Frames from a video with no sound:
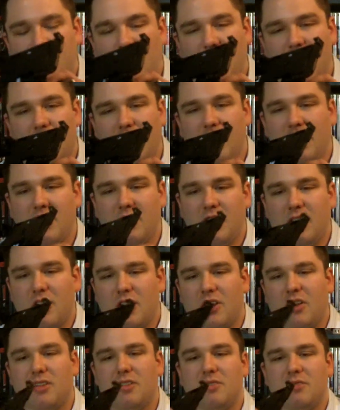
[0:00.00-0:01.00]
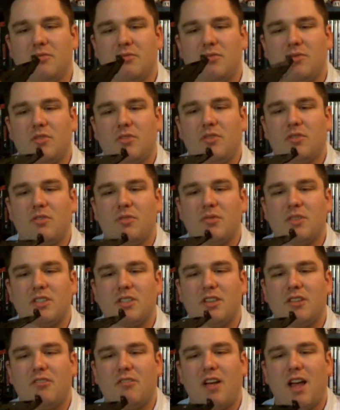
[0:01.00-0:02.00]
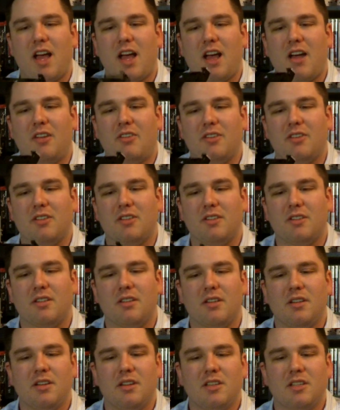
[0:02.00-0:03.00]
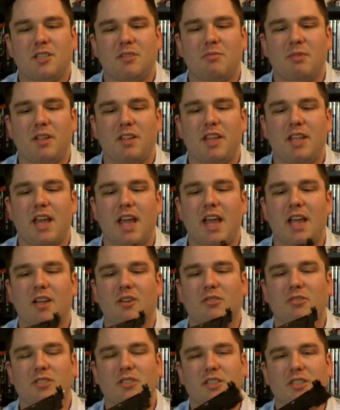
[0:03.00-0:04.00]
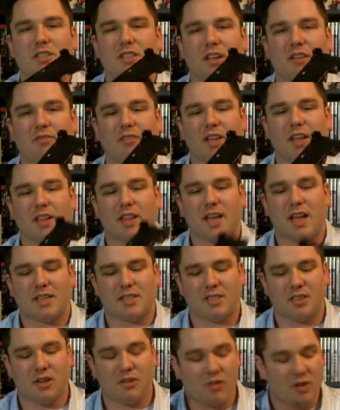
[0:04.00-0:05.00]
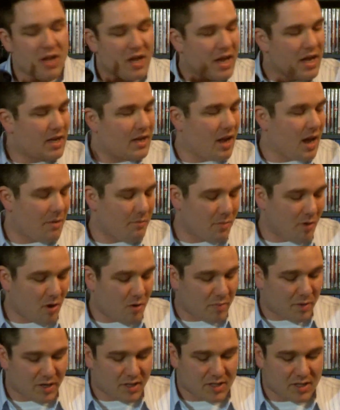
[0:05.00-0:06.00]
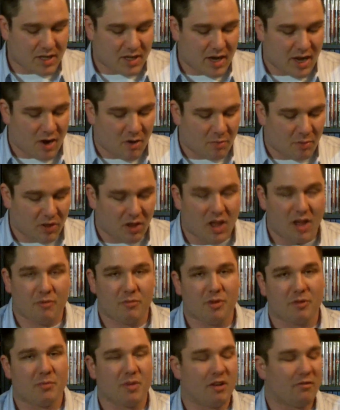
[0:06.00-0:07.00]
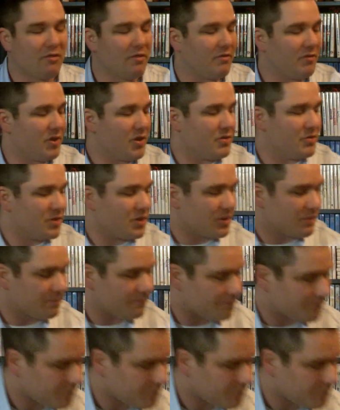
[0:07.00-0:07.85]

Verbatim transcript: You can you can twist it around and spin the angles and stuff like that. So I'm hoping it's going to help a lot with my reviews.